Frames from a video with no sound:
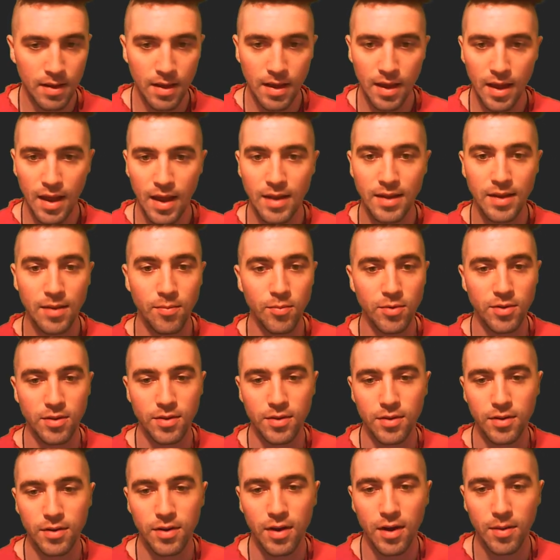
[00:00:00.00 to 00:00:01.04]
And then we're just
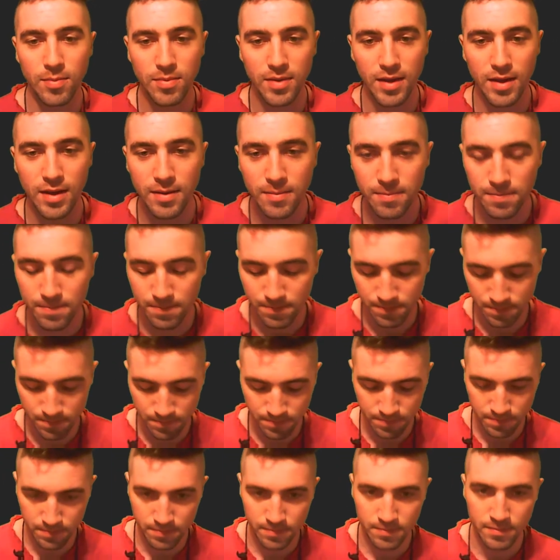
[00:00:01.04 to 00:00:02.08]
going to update
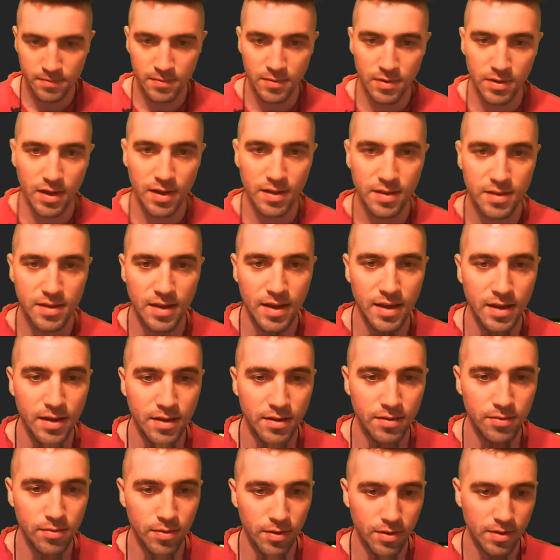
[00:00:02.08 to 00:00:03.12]
last
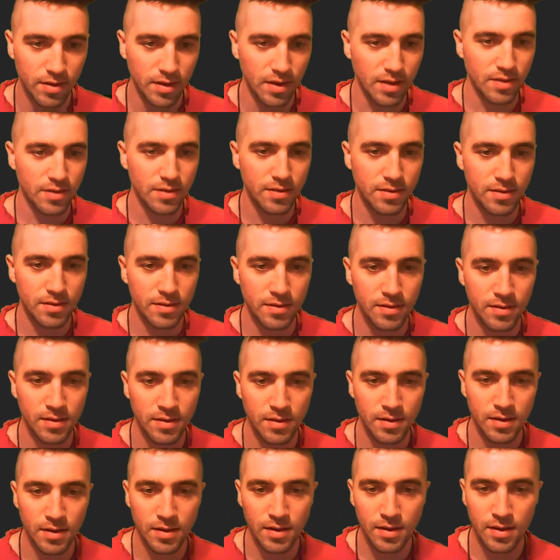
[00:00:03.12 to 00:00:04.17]
anchored rotation
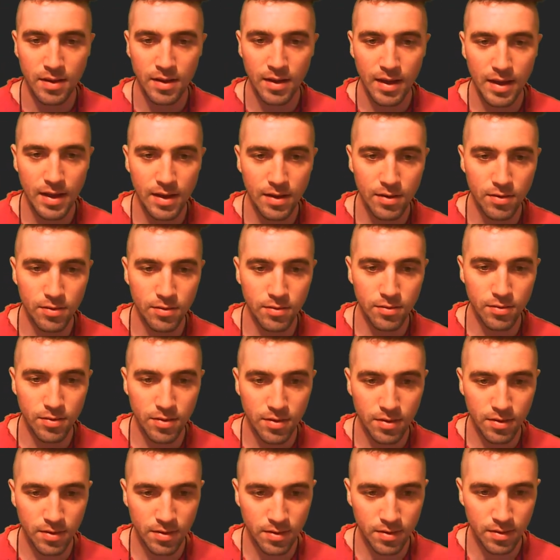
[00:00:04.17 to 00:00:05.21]
equals
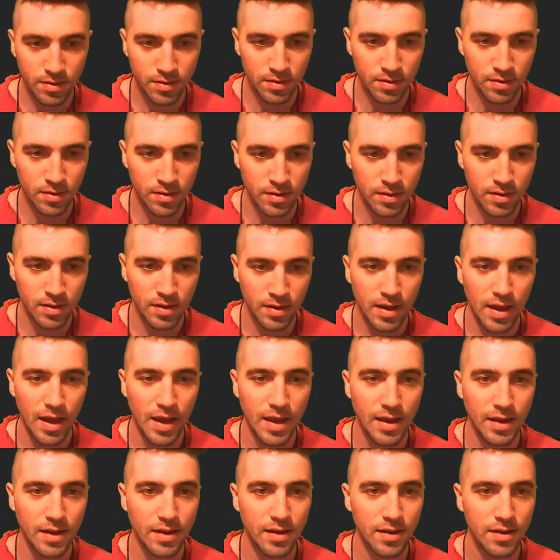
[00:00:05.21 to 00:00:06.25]

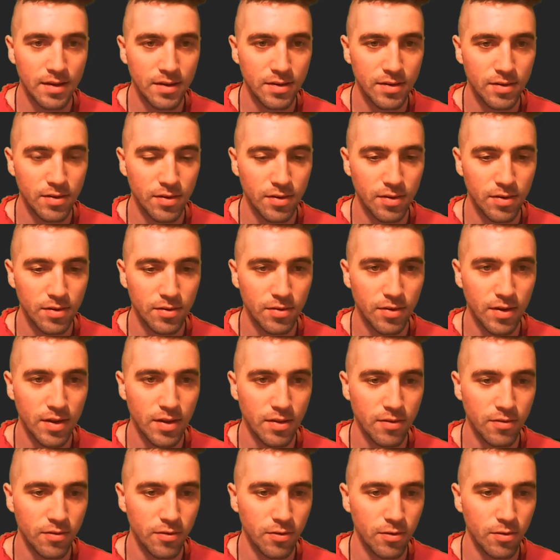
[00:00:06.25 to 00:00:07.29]
anchor dot
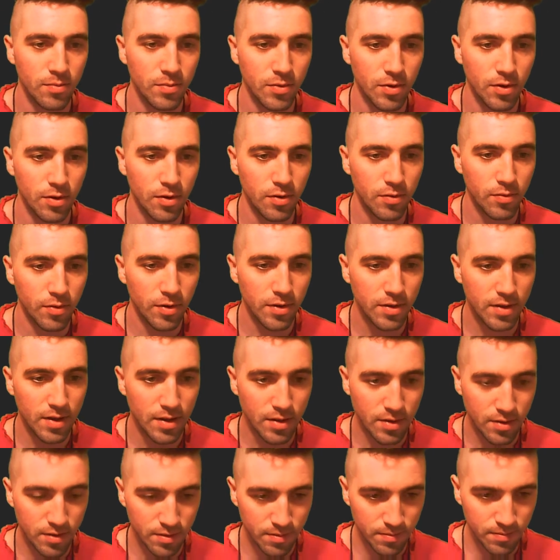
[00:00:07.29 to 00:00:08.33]
transform dot rotation.